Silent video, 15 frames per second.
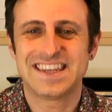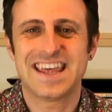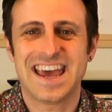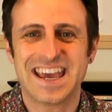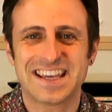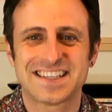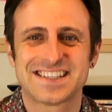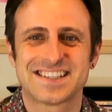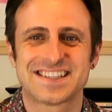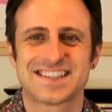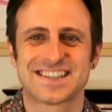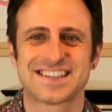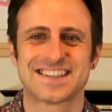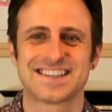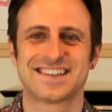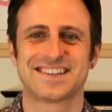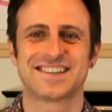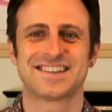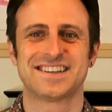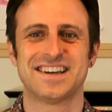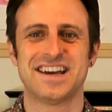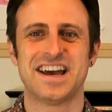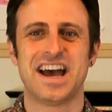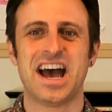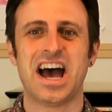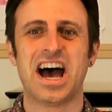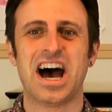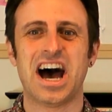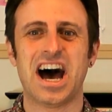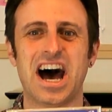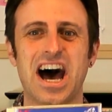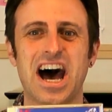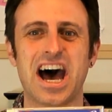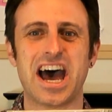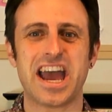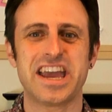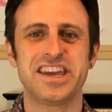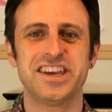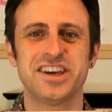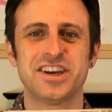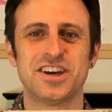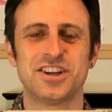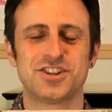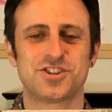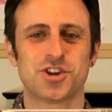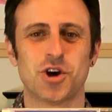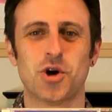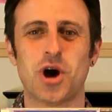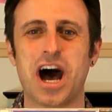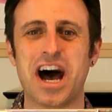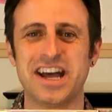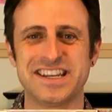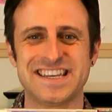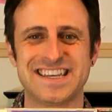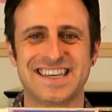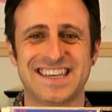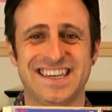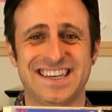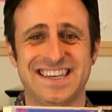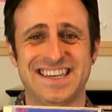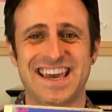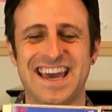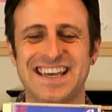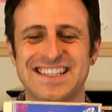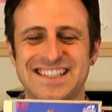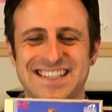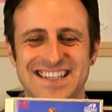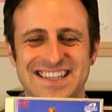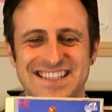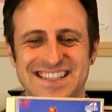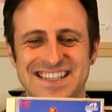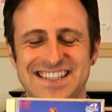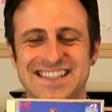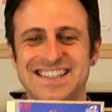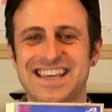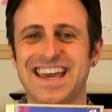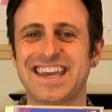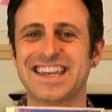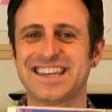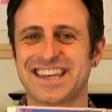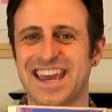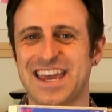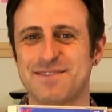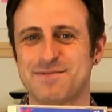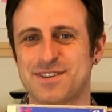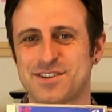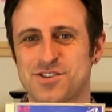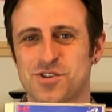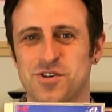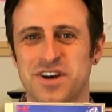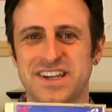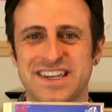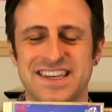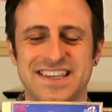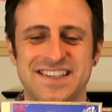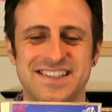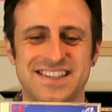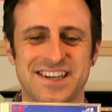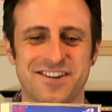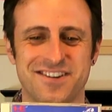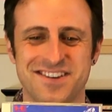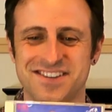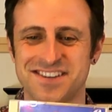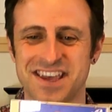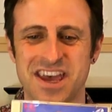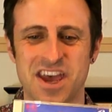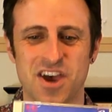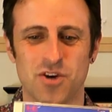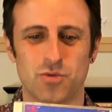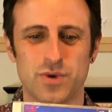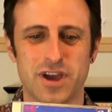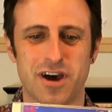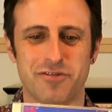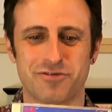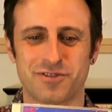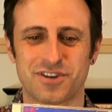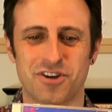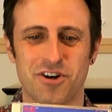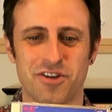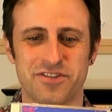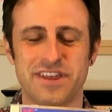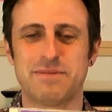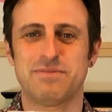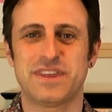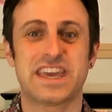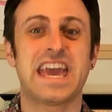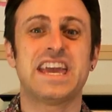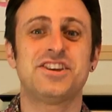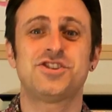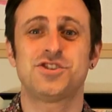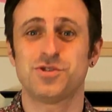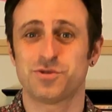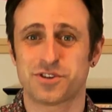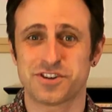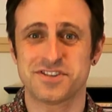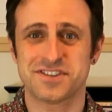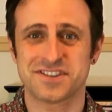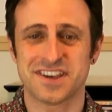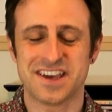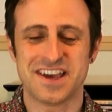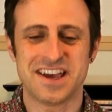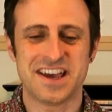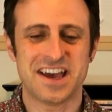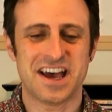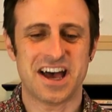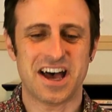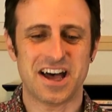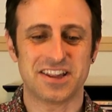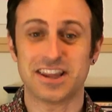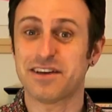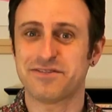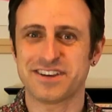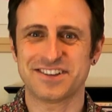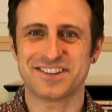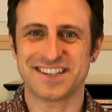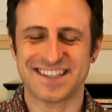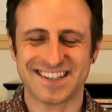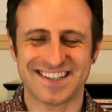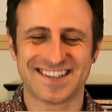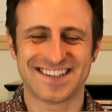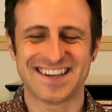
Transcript: Next, Cho Aniki. Yes, it is the second game in the Cho Aniki series. We often called them the gay shooters, lovingly.